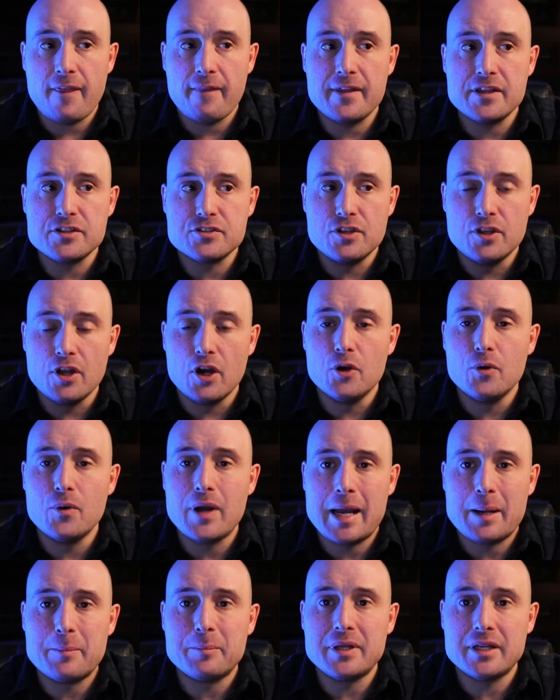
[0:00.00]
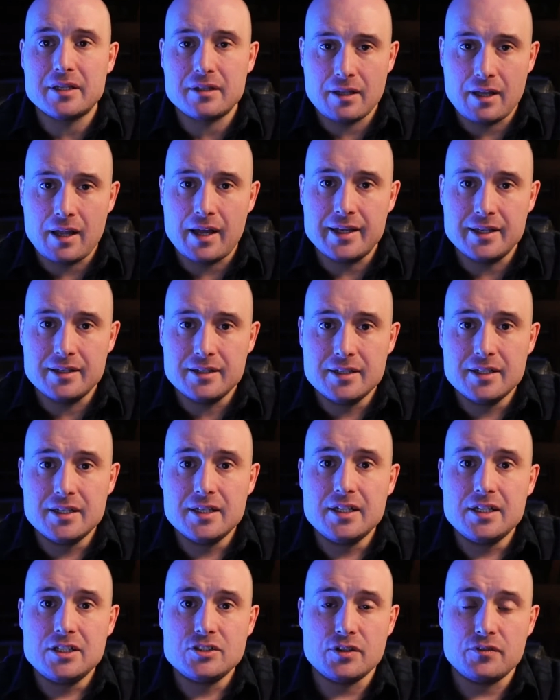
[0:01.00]
that there's no ambient light.
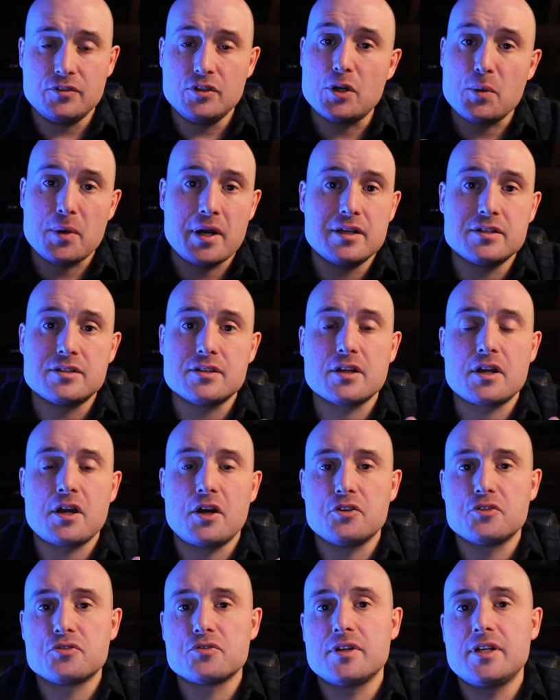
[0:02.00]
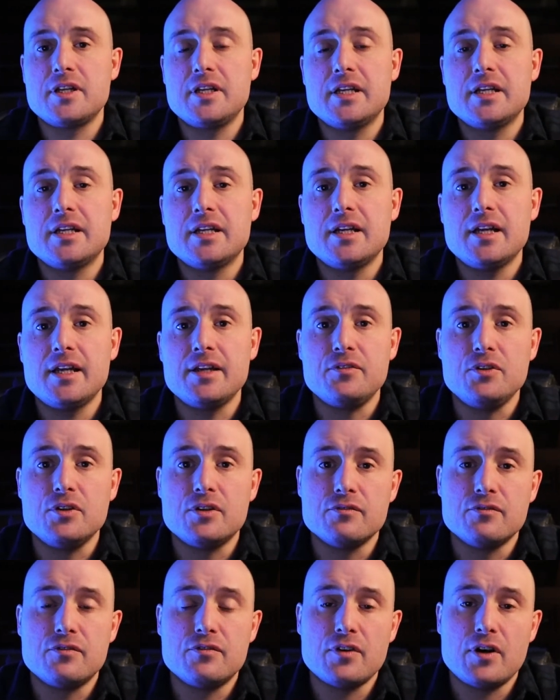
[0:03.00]
So if you go out into the country, if you
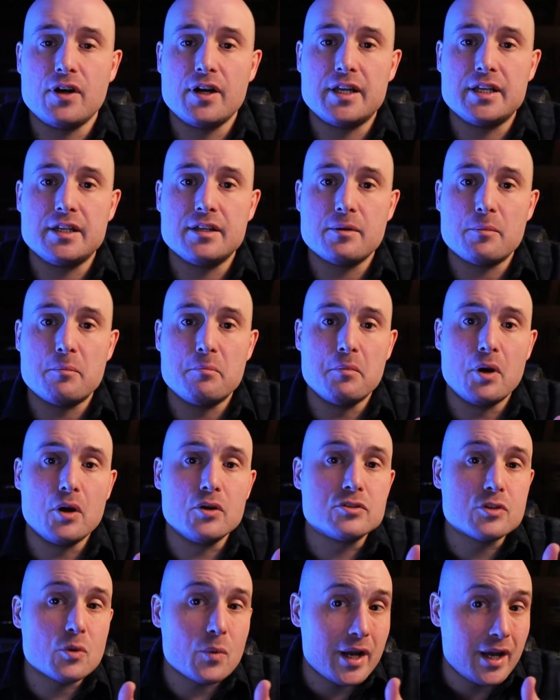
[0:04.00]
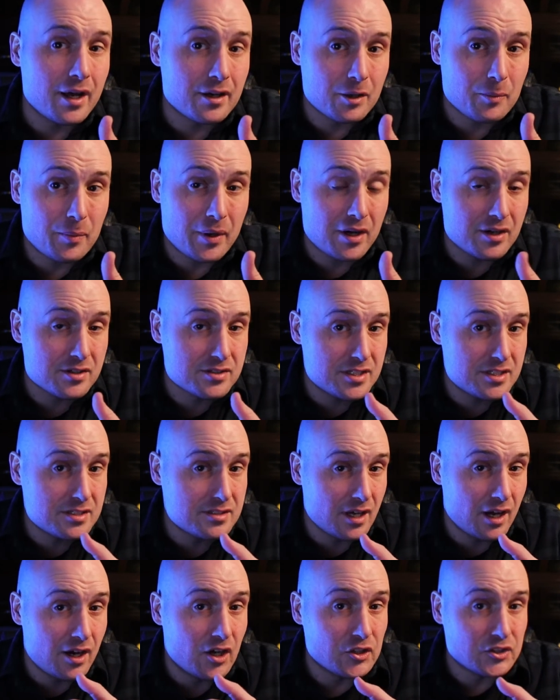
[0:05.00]
can find motorway underpasses
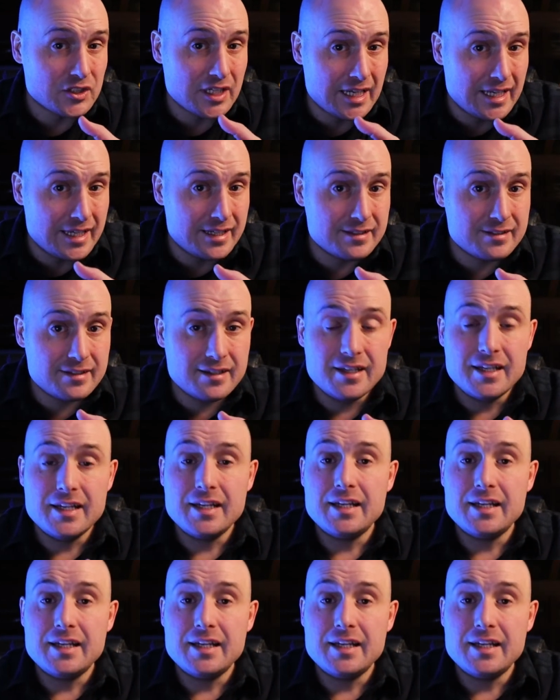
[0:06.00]
that aren't lit,